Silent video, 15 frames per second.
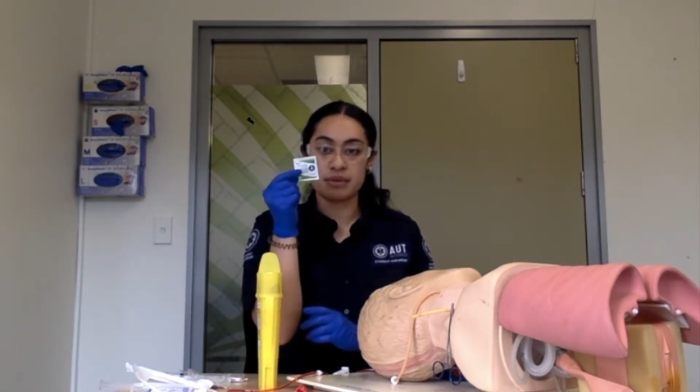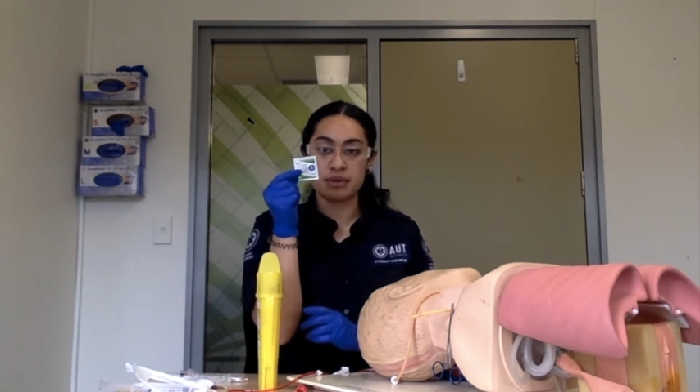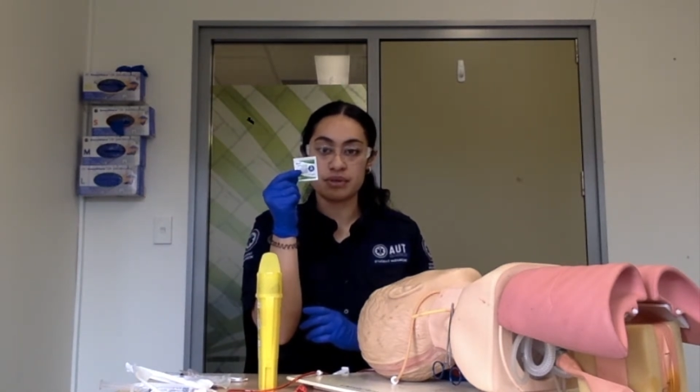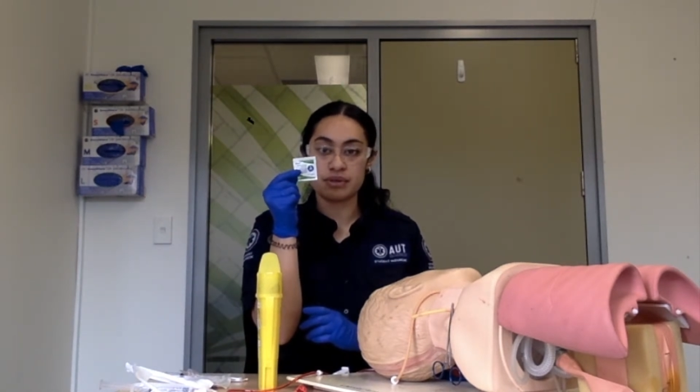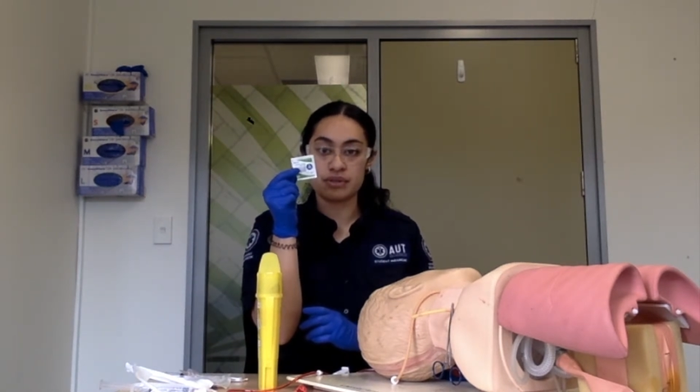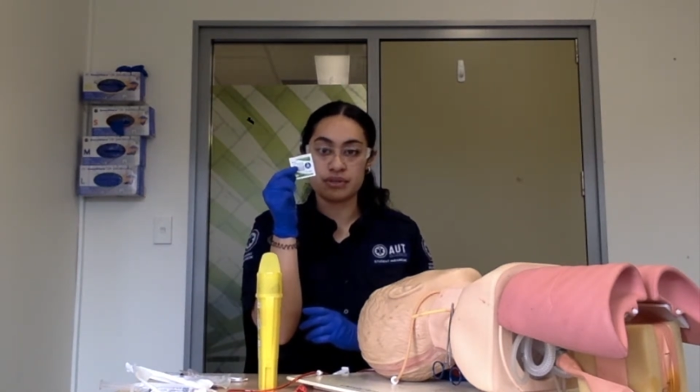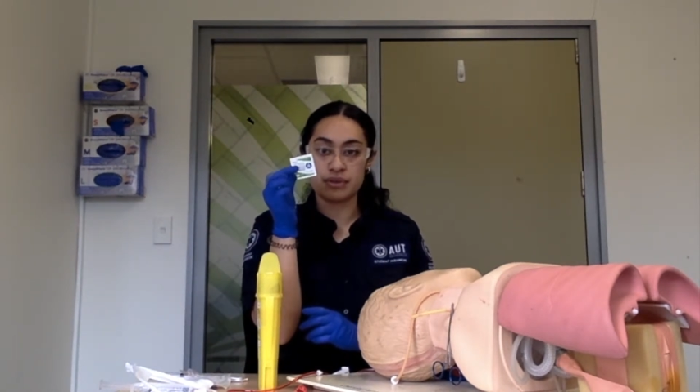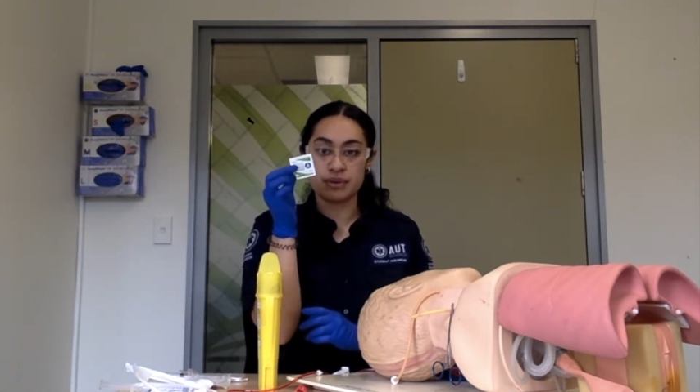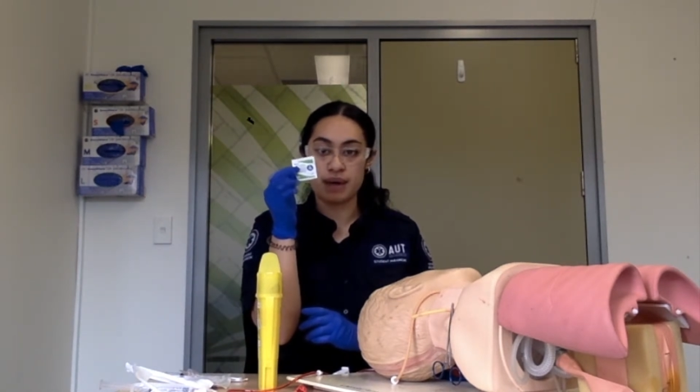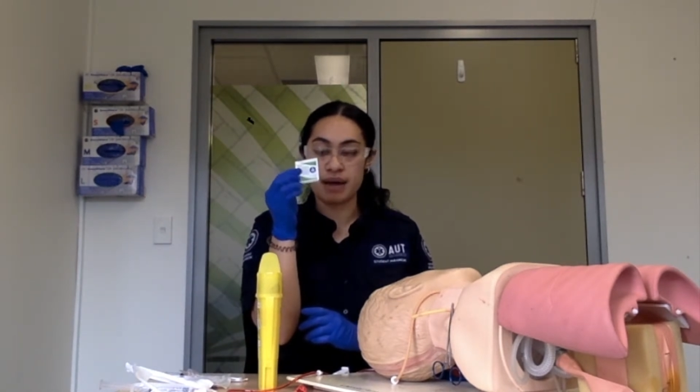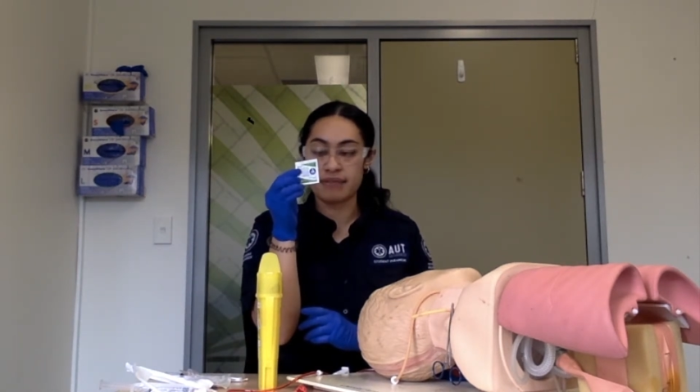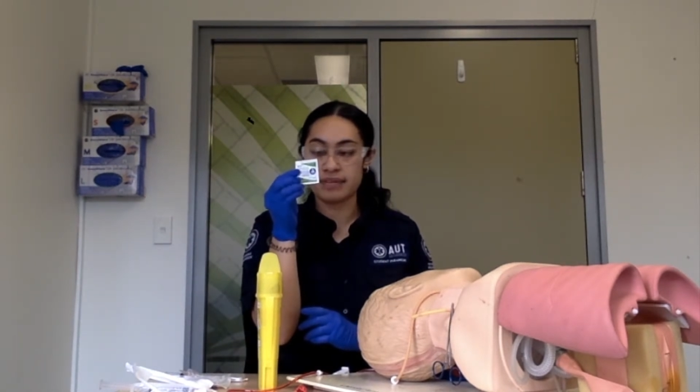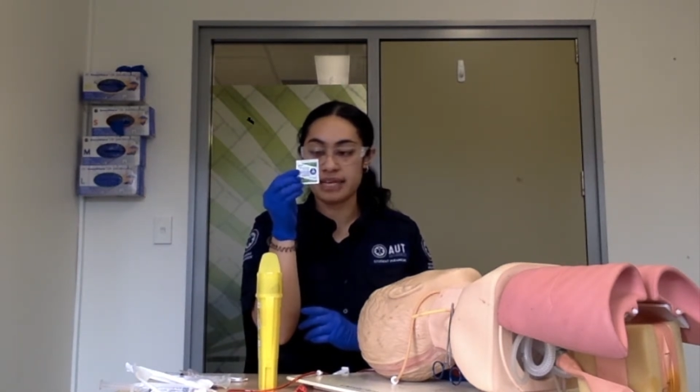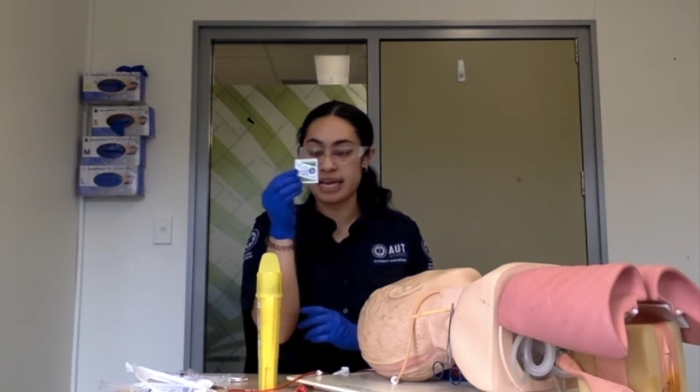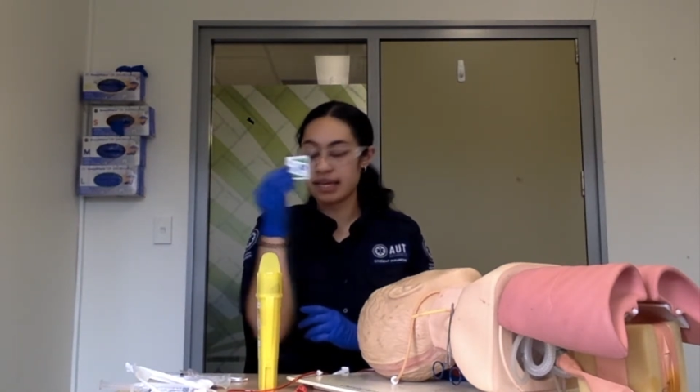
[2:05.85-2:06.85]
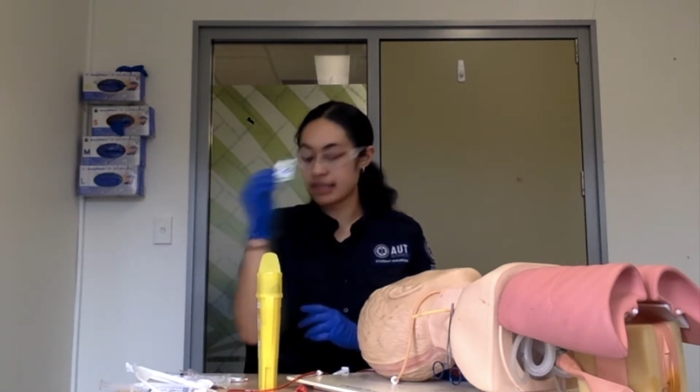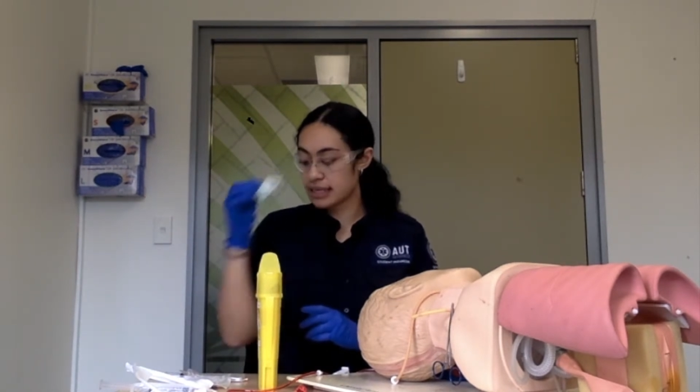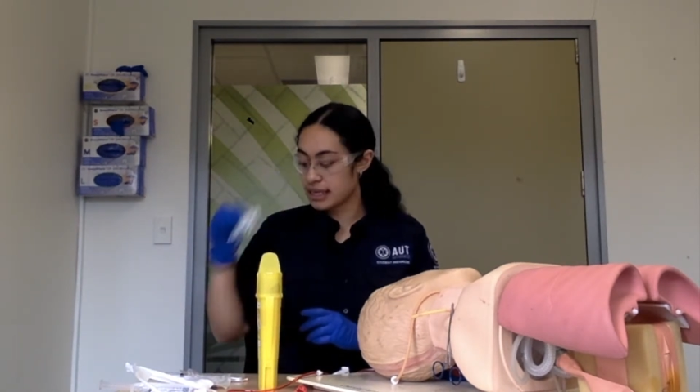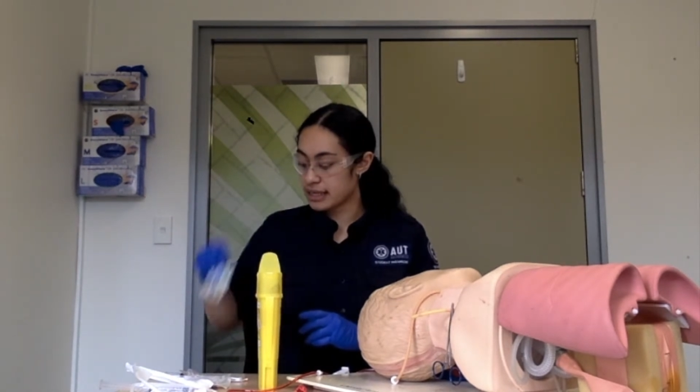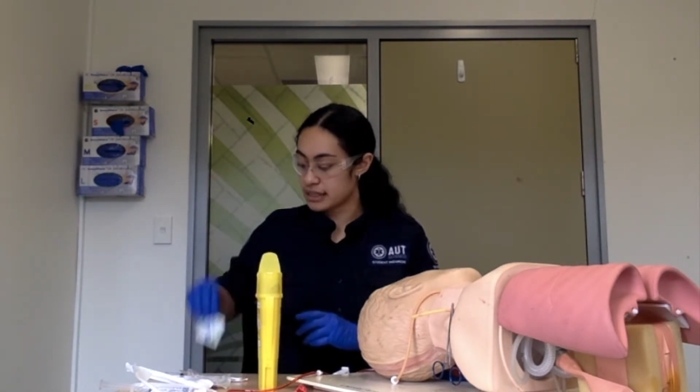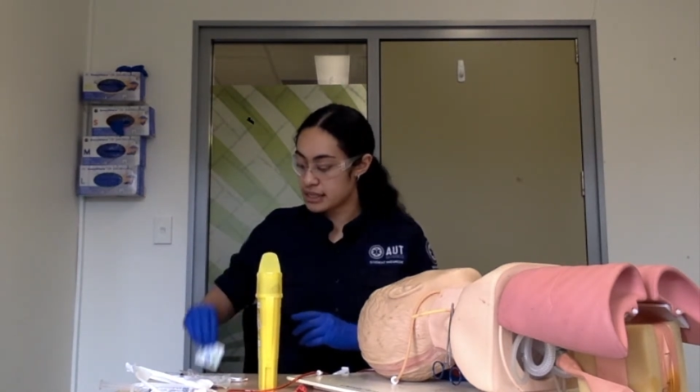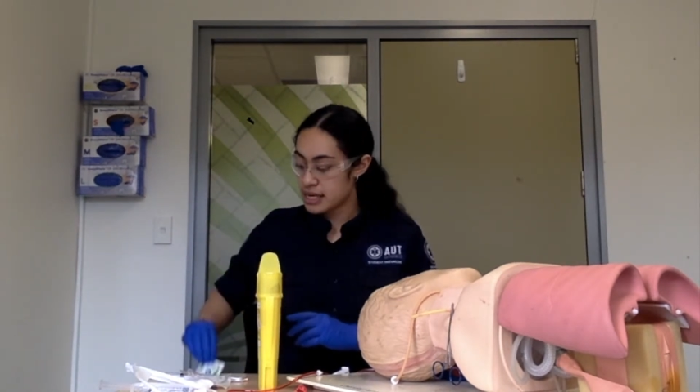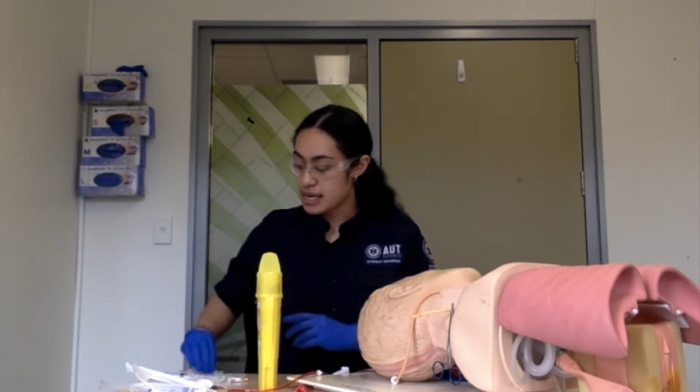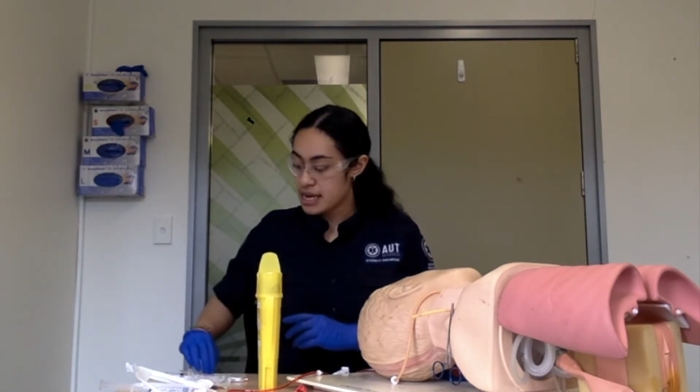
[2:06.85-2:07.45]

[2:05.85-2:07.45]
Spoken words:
going to IV cannulate.